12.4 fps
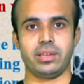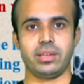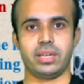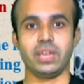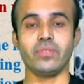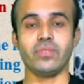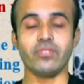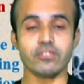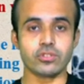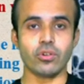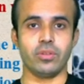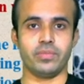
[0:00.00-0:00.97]
if you
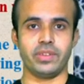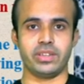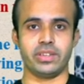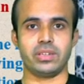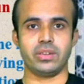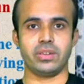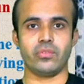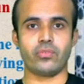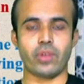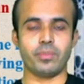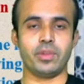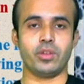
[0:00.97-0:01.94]
solve it
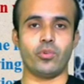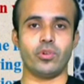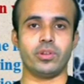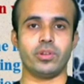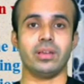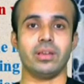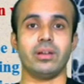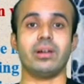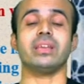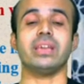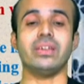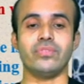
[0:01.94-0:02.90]
from your own,
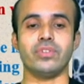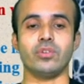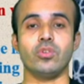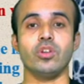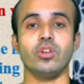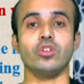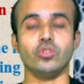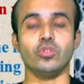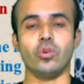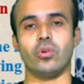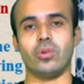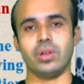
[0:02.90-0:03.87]
or if you
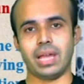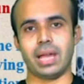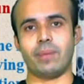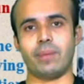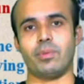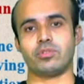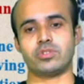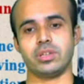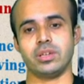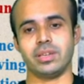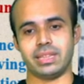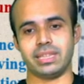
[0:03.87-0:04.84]
know about
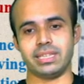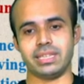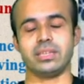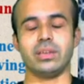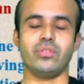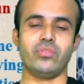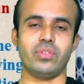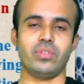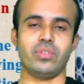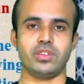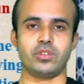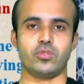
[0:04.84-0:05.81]
this
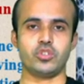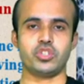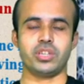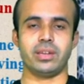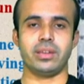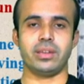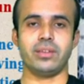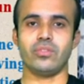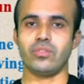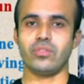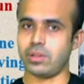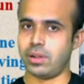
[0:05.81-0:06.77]
15 question
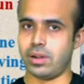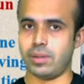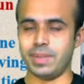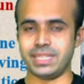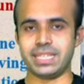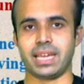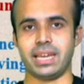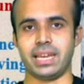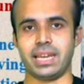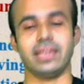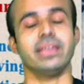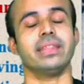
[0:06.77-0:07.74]

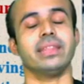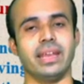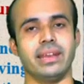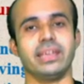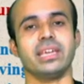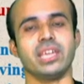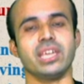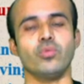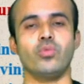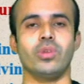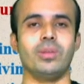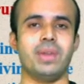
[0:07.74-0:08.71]
basically, then you
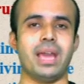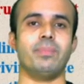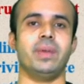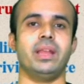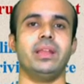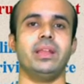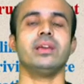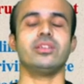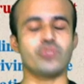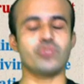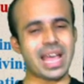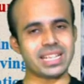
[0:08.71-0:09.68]
will be able
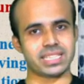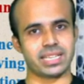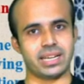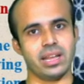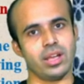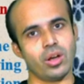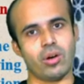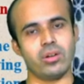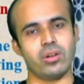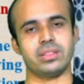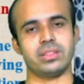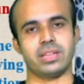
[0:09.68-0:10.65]
to answer
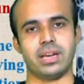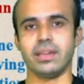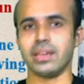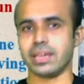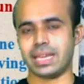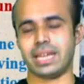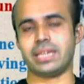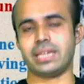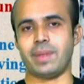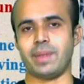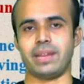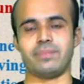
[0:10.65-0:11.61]
all the
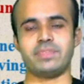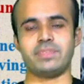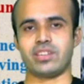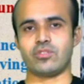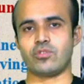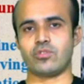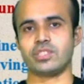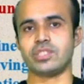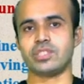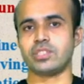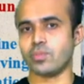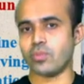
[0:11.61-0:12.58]
creative and MCQ
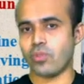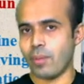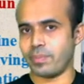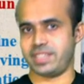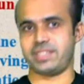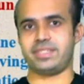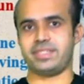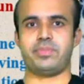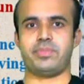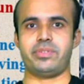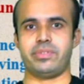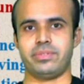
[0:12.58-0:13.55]
questions from this chapter.